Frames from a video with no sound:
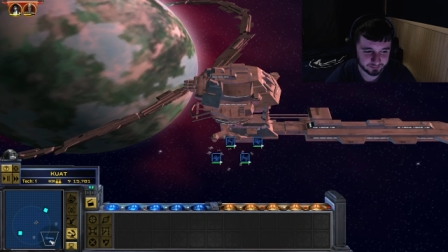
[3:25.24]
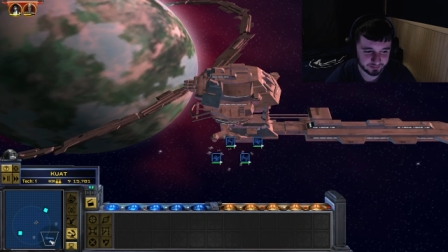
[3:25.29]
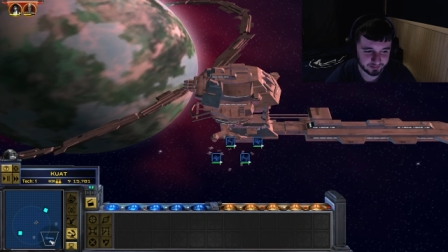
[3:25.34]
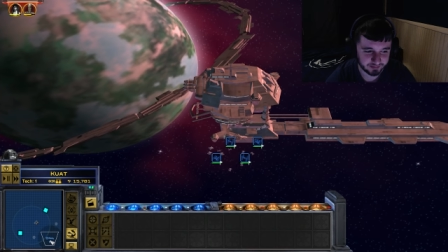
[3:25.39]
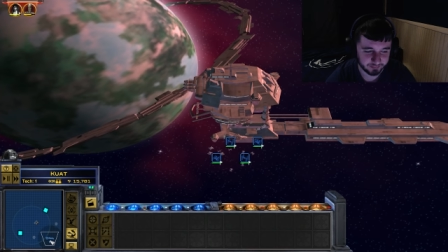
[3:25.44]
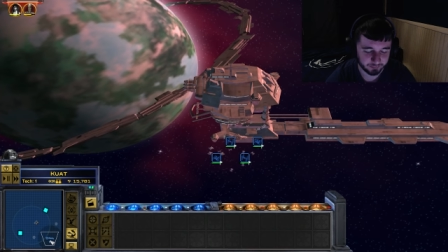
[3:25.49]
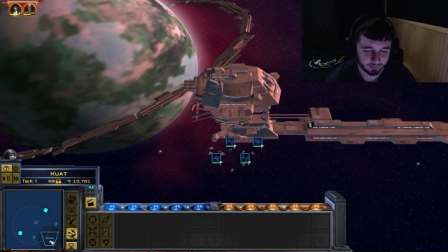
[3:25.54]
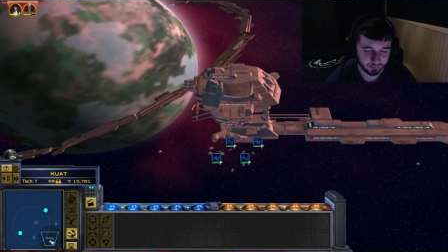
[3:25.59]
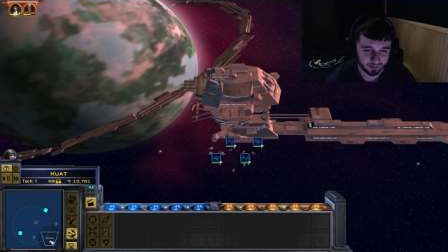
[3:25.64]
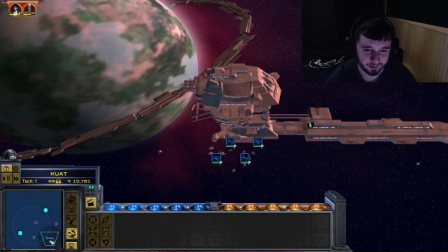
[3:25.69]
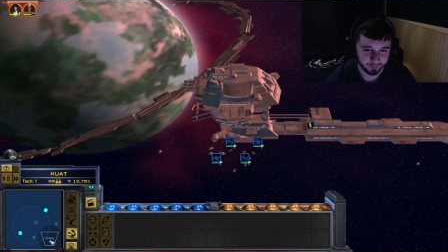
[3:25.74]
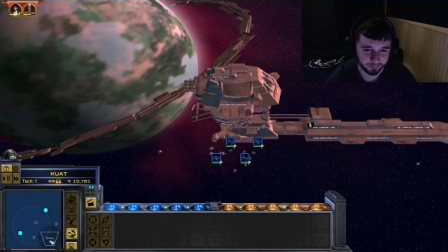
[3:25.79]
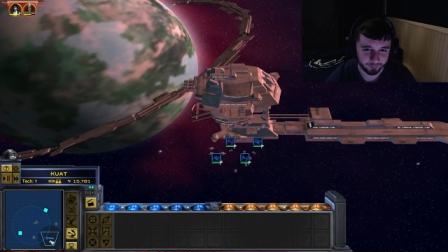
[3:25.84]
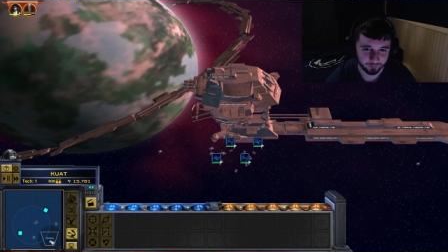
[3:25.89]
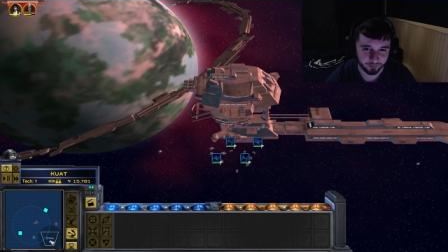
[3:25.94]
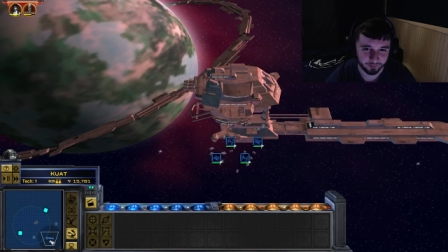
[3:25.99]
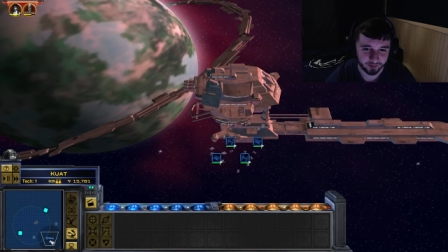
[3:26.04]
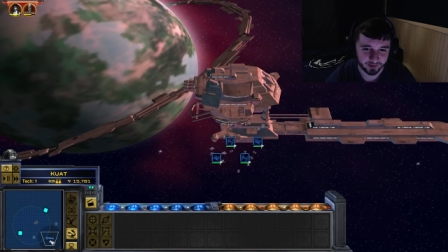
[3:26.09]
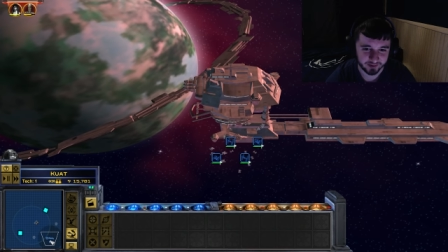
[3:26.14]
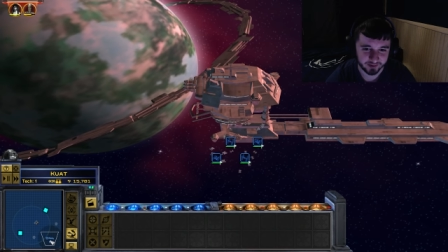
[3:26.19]
thing bottom
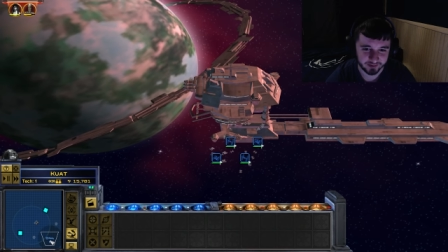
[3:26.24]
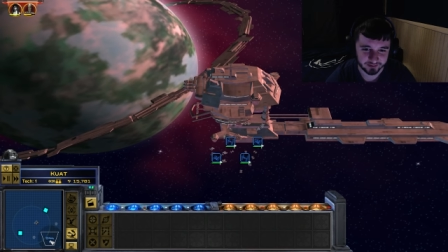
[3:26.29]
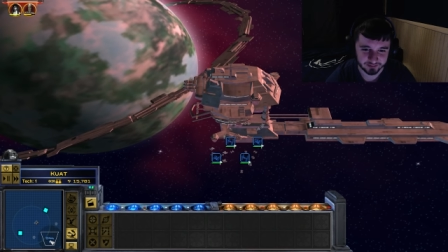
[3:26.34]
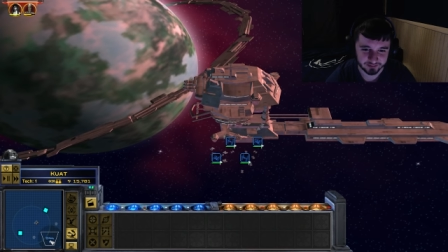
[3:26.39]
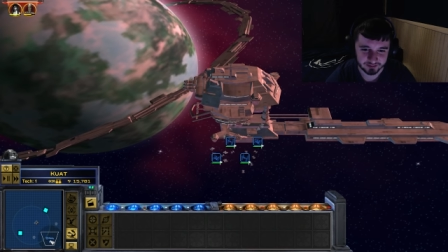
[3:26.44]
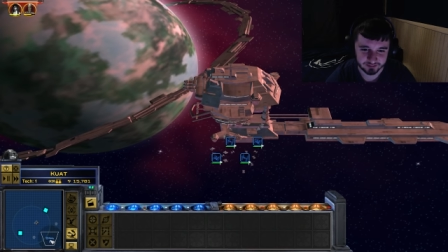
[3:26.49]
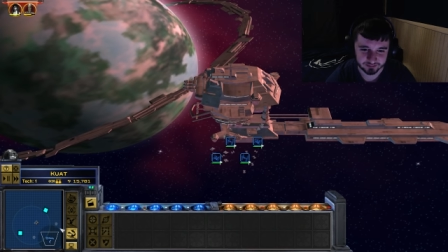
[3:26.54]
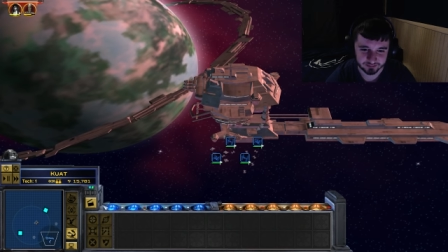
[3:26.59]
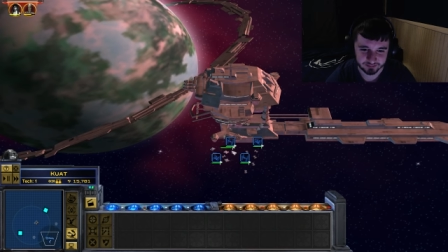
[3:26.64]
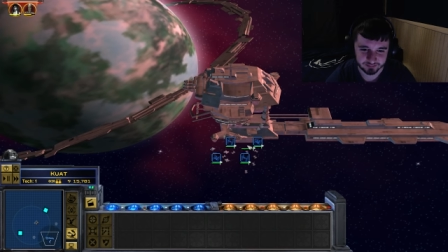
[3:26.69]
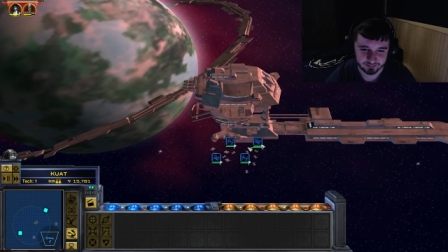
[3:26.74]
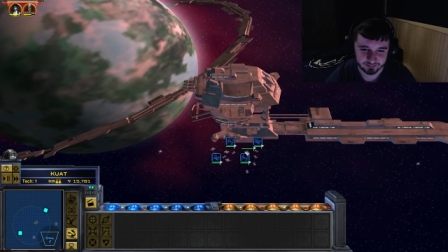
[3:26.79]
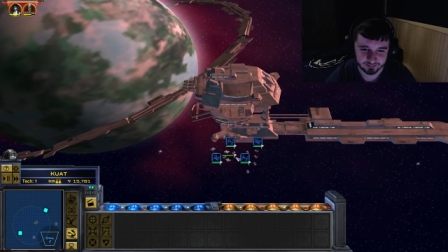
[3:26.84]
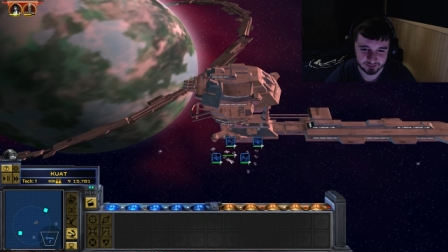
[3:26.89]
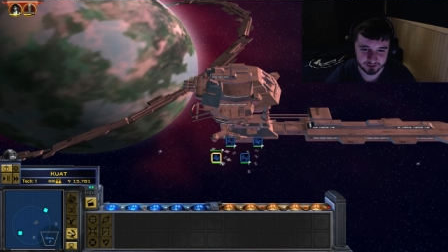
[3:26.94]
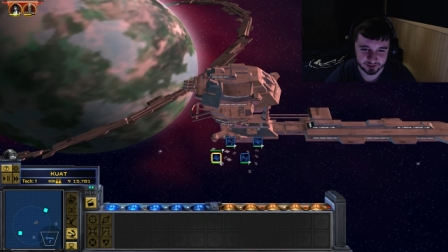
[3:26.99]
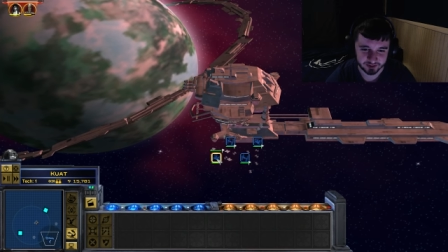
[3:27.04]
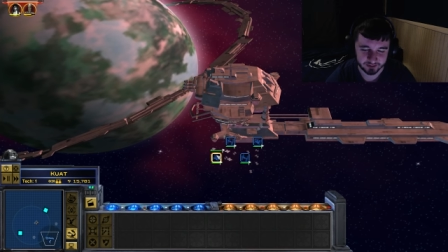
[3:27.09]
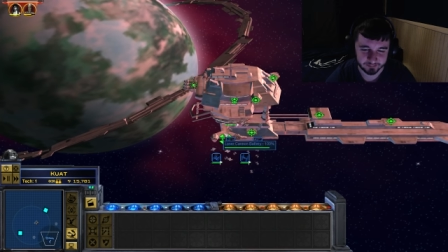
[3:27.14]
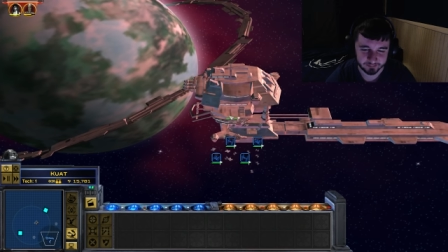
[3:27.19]
right. There's some
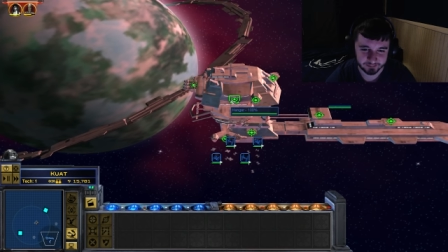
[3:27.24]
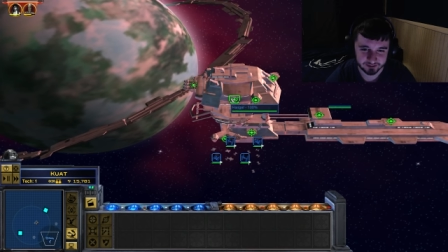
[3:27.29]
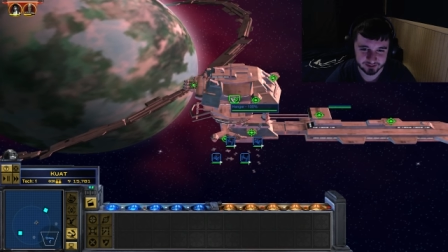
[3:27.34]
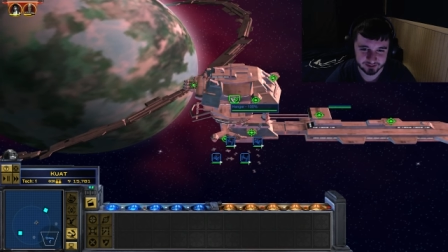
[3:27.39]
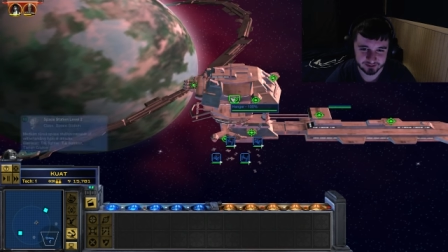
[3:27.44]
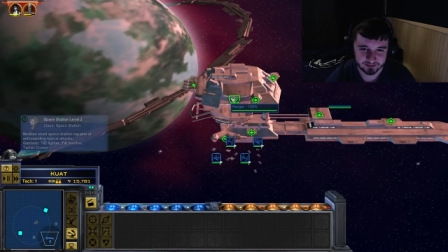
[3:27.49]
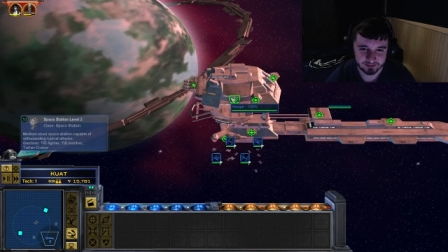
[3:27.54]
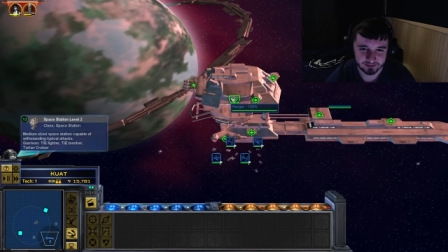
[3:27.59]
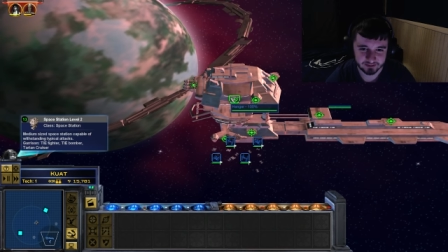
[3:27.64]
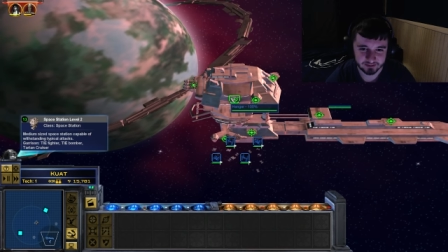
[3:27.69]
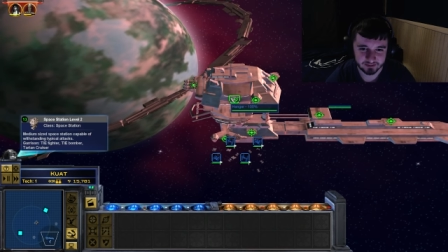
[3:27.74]
ships